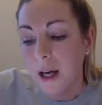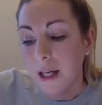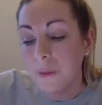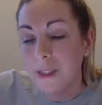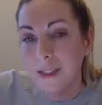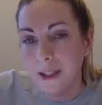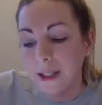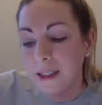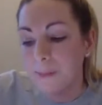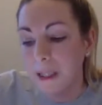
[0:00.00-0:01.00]
It was a
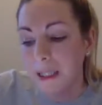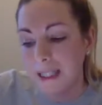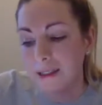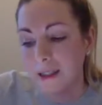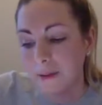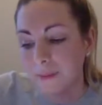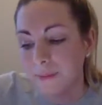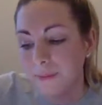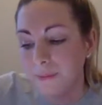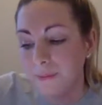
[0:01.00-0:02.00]
nice police cell.
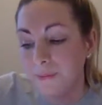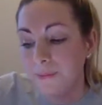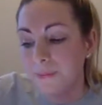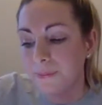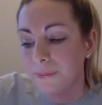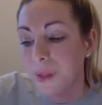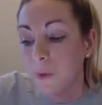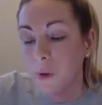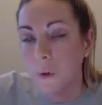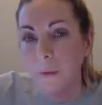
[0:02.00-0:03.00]
It
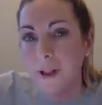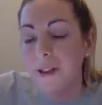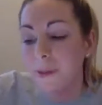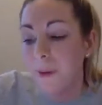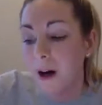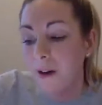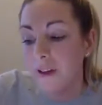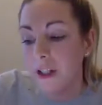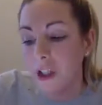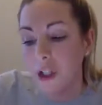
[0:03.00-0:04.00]
was almost a
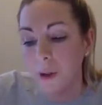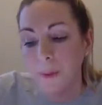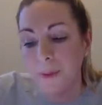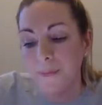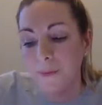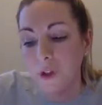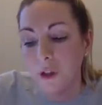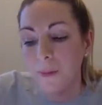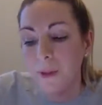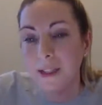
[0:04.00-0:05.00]
perfect cube,
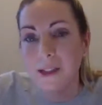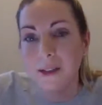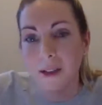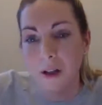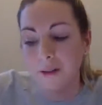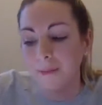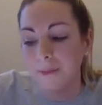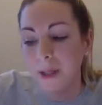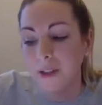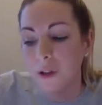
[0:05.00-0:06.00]
2 meters long
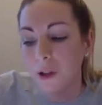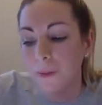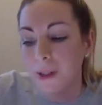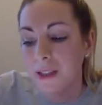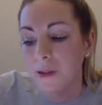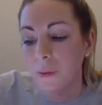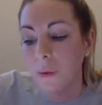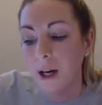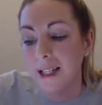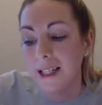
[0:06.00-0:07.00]
by 2 meters
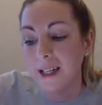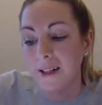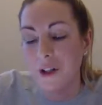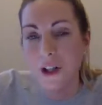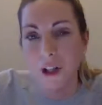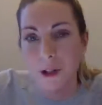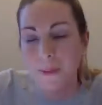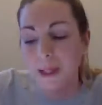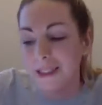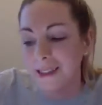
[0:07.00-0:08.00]
wide and 2
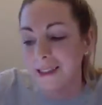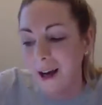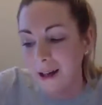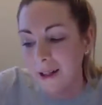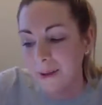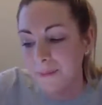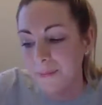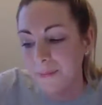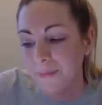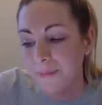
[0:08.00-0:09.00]
meters high.
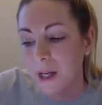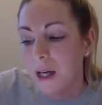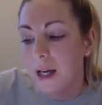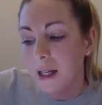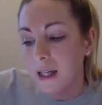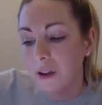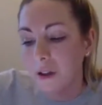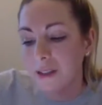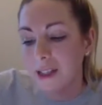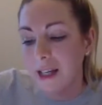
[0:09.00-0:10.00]
It
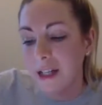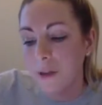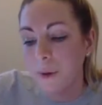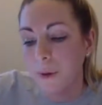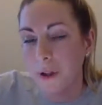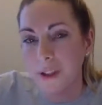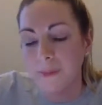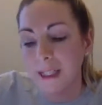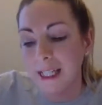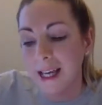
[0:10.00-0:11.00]
contained
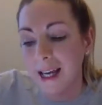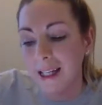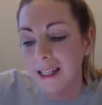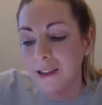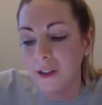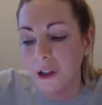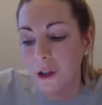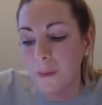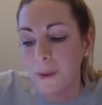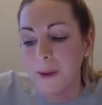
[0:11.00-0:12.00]
approximately 8
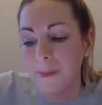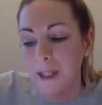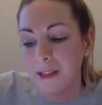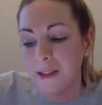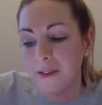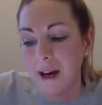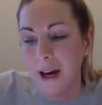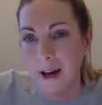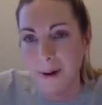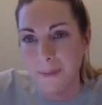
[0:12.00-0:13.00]
cubic meters of air.